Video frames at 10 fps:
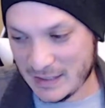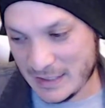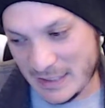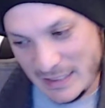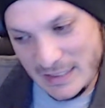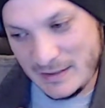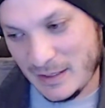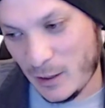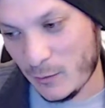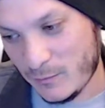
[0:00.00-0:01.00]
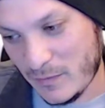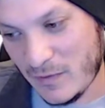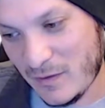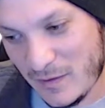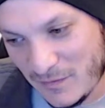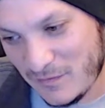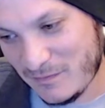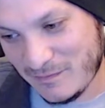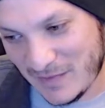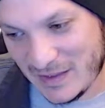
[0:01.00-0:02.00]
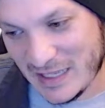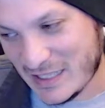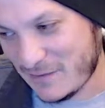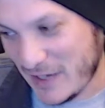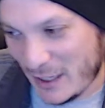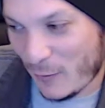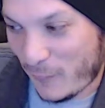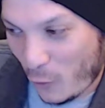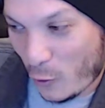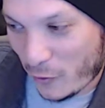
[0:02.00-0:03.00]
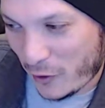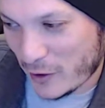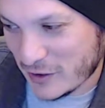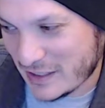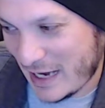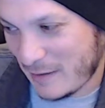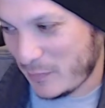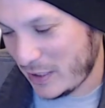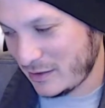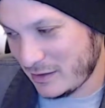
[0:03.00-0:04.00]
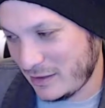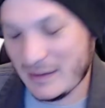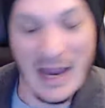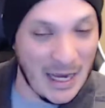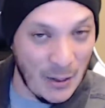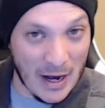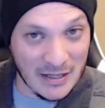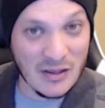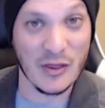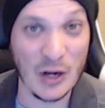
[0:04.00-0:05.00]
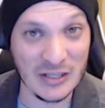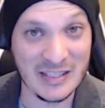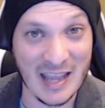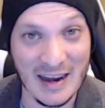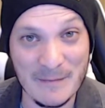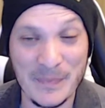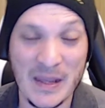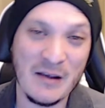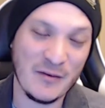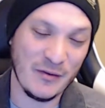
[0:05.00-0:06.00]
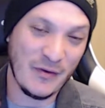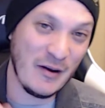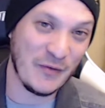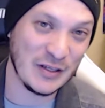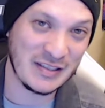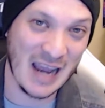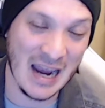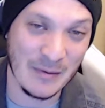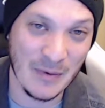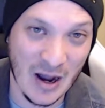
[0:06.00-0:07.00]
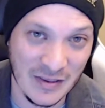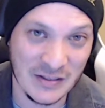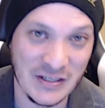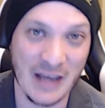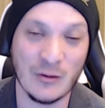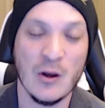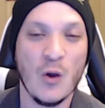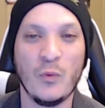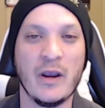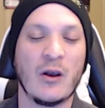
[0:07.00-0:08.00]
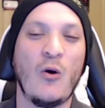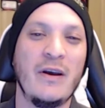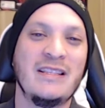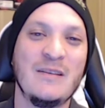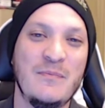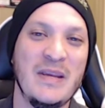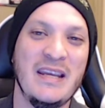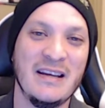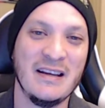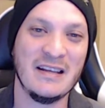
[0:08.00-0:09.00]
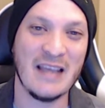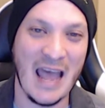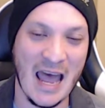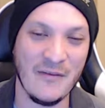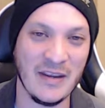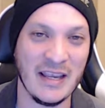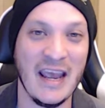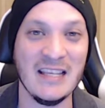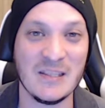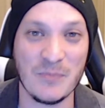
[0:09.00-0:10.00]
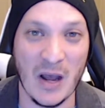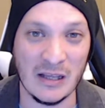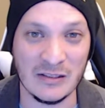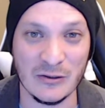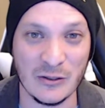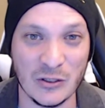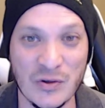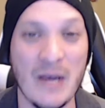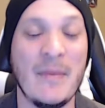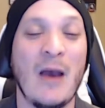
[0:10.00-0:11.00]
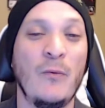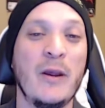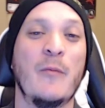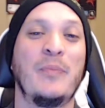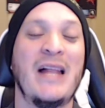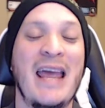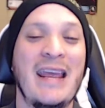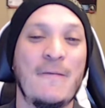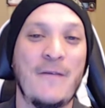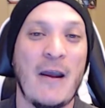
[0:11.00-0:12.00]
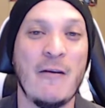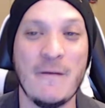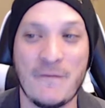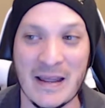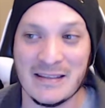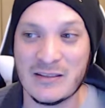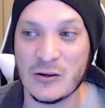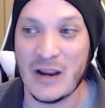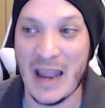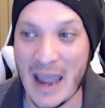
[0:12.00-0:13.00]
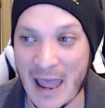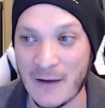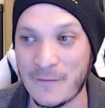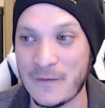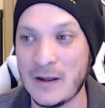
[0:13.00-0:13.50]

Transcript: it's, you know, it's a video for Thursday, but anyways, Thursday, for the very first time on the channel, we are going to be having a sponsored stream, and we are playing Fairy Fencer F